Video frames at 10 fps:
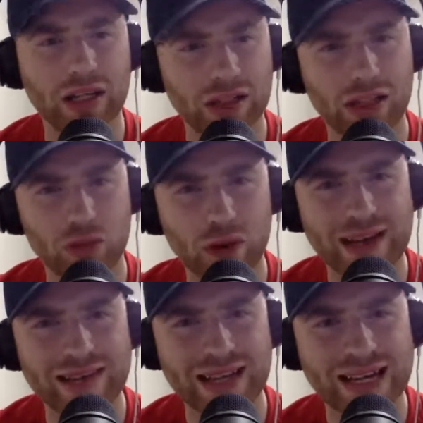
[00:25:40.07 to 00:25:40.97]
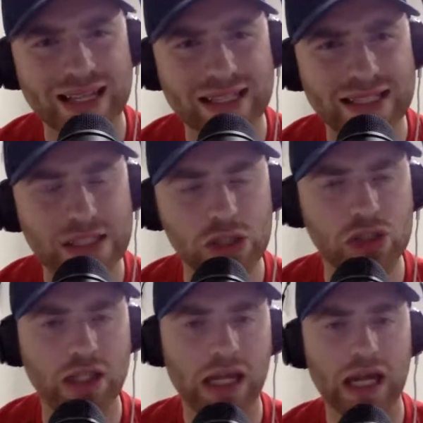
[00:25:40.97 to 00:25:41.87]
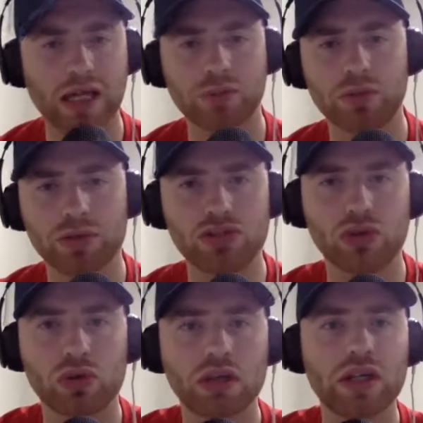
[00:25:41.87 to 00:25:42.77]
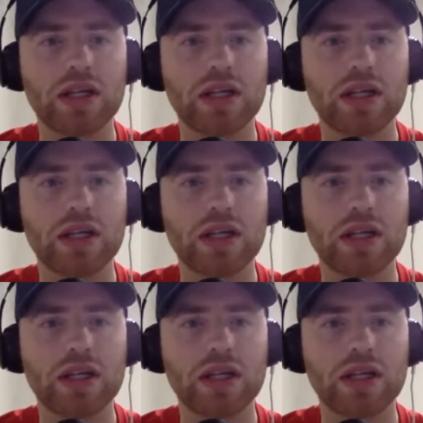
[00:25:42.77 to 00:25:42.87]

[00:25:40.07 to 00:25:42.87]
I think it's Wednesday. In the UK, I'm pretty sure.